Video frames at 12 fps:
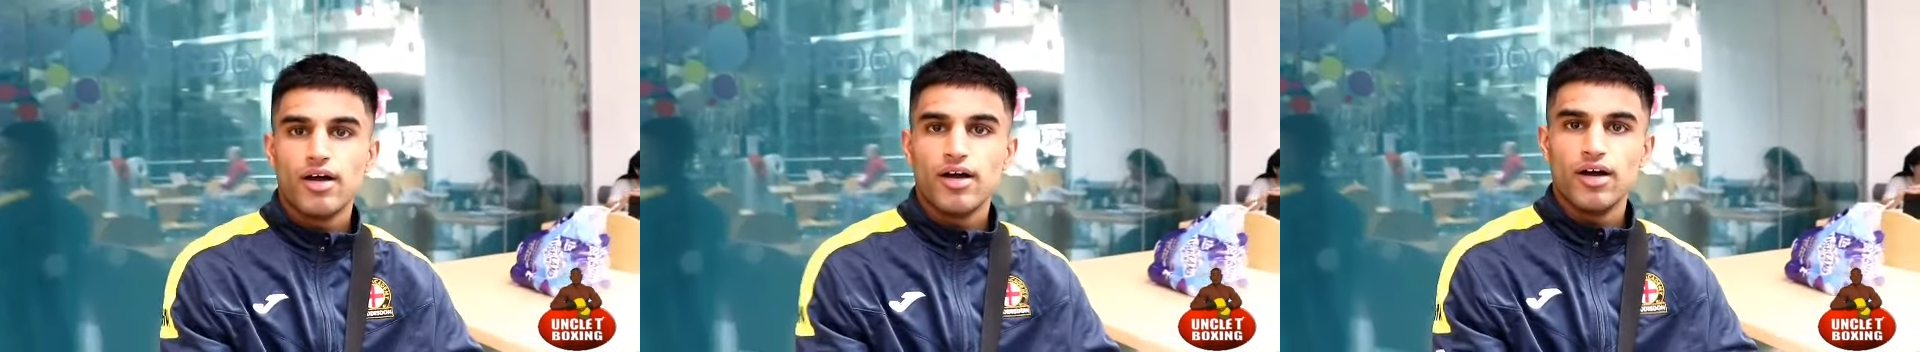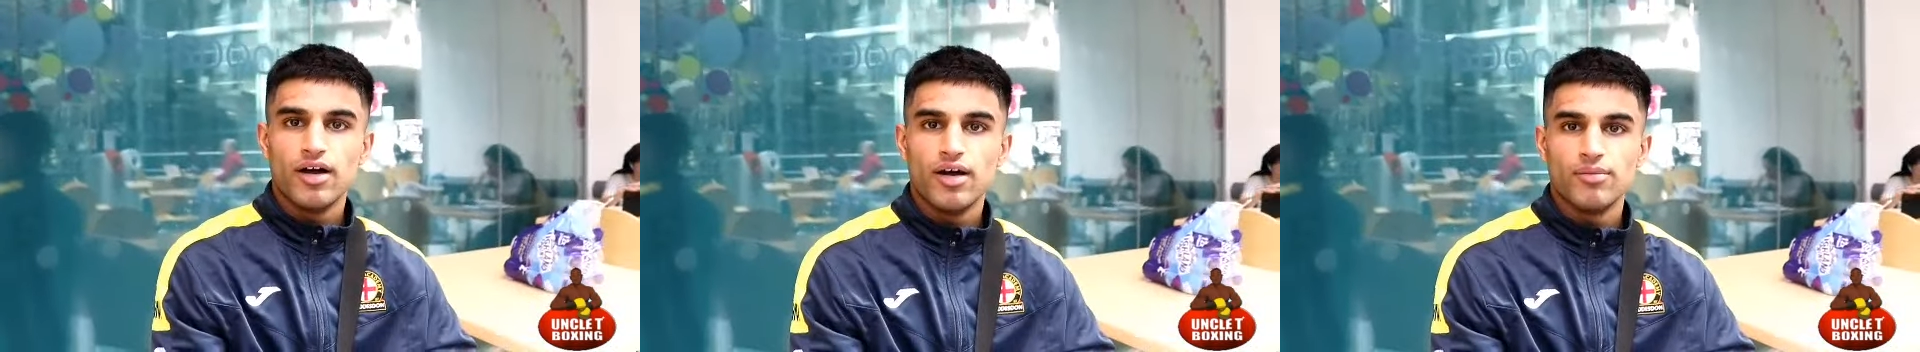
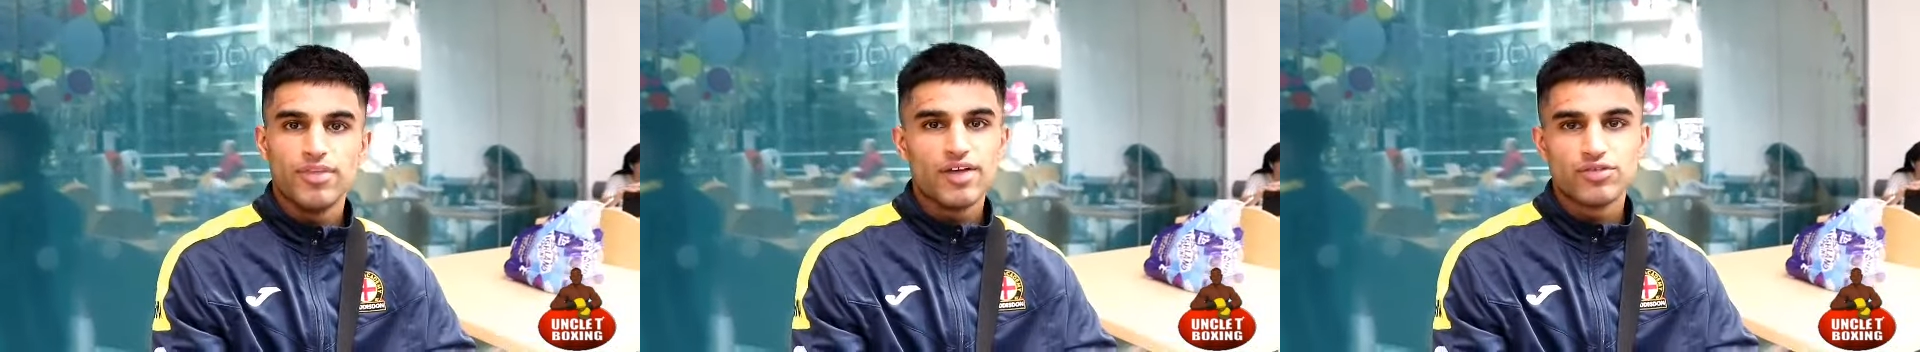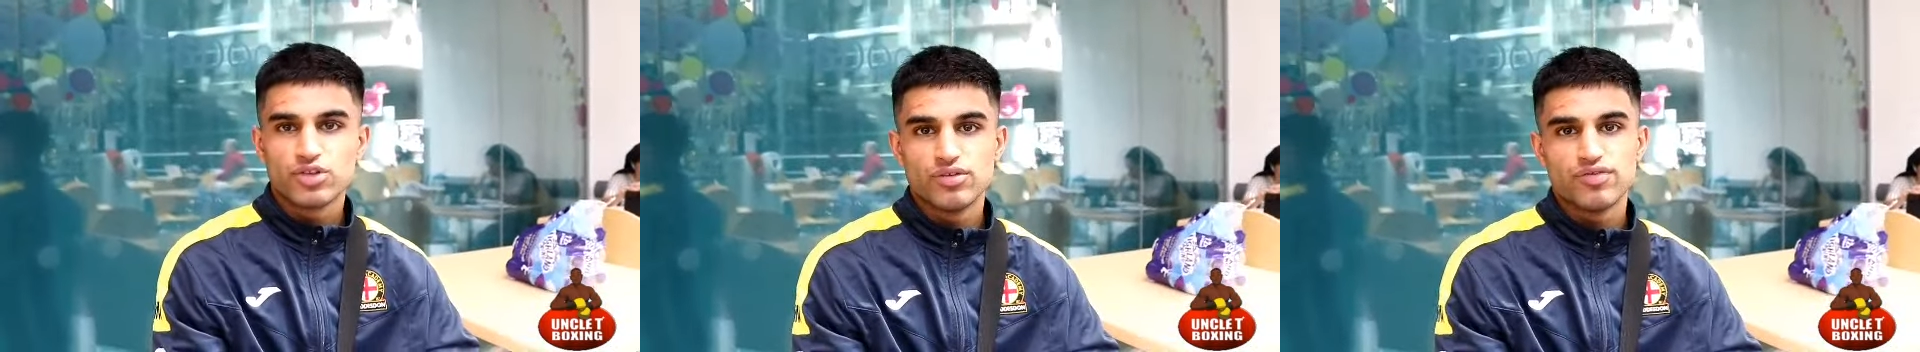uh,
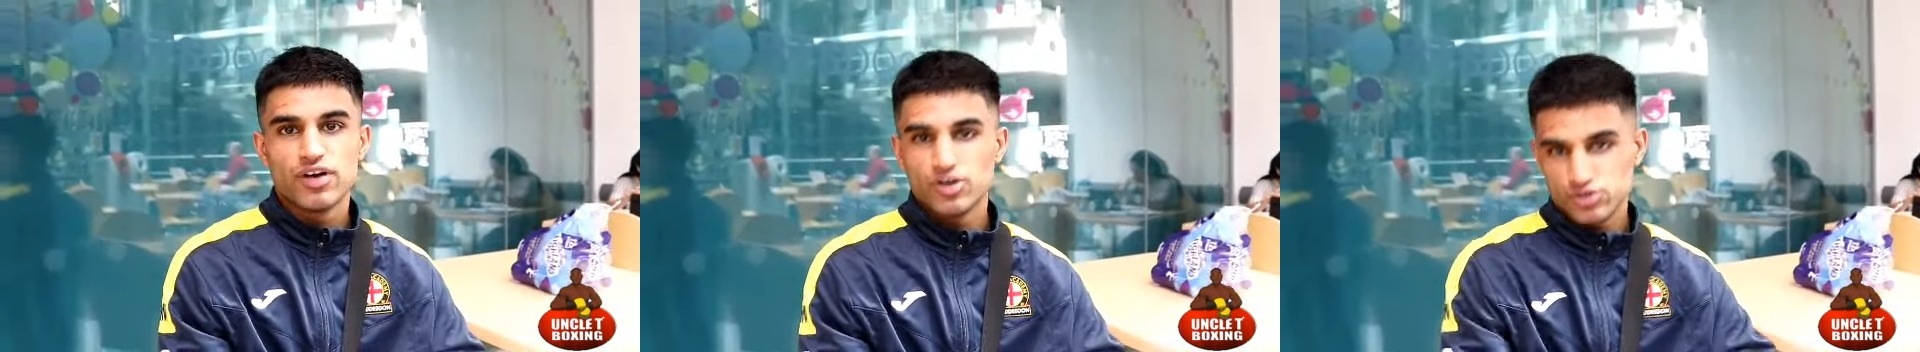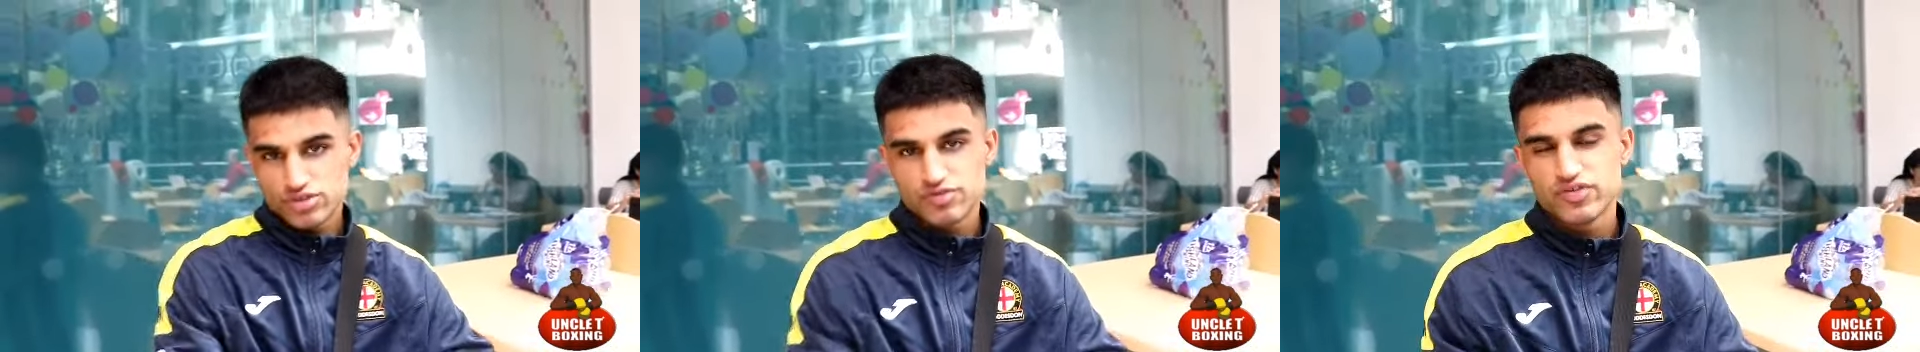never to the
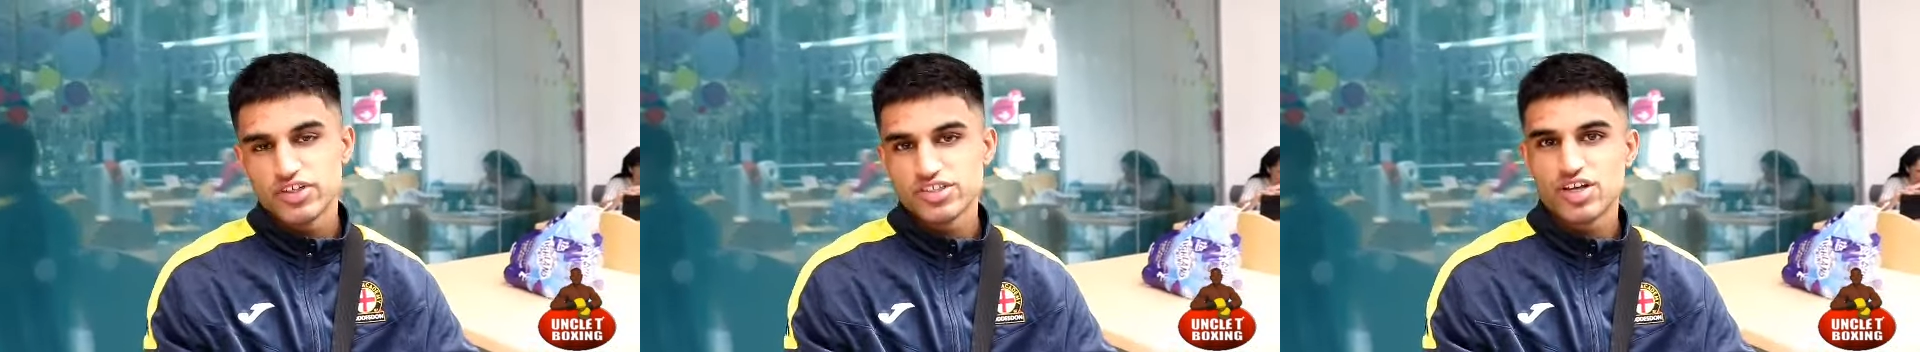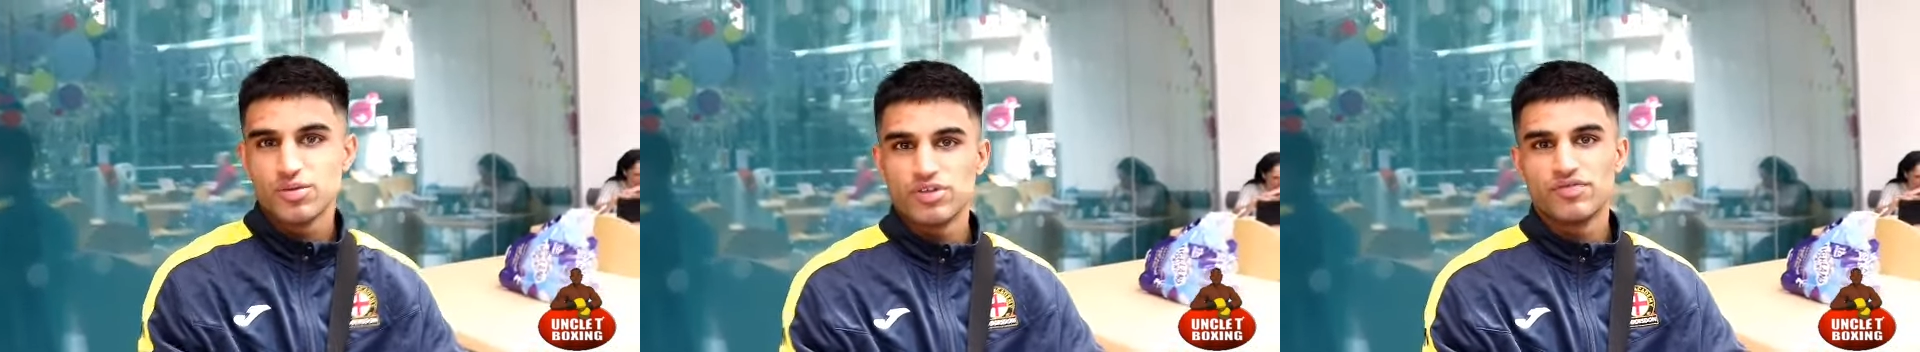finals, first time in